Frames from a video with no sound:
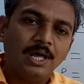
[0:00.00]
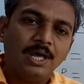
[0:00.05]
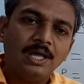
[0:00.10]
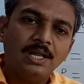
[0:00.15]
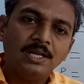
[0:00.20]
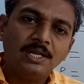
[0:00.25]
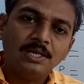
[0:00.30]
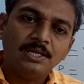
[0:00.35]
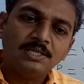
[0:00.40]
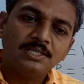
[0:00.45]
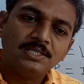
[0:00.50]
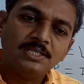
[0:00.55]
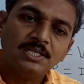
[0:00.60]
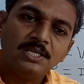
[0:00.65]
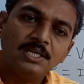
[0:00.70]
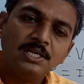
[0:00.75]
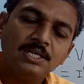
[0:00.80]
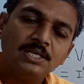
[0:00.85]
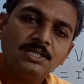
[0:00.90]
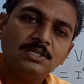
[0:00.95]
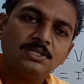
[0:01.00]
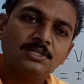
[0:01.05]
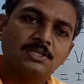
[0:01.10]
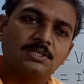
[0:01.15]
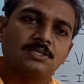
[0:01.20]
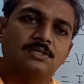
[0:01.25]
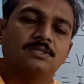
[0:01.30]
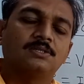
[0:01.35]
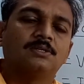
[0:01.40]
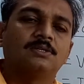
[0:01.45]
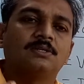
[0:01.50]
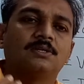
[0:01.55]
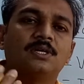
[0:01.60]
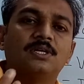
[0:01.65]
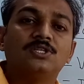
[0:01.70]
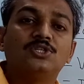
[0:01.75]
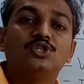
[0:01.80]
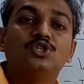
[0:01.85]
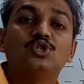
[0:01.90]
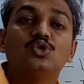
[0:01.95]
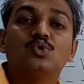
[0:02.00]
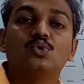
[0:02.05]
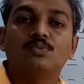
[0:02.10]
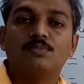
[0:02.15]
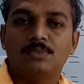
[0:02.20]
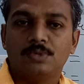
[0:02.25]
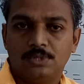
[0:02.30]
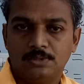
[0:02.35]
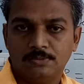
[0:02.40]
energy is consumed.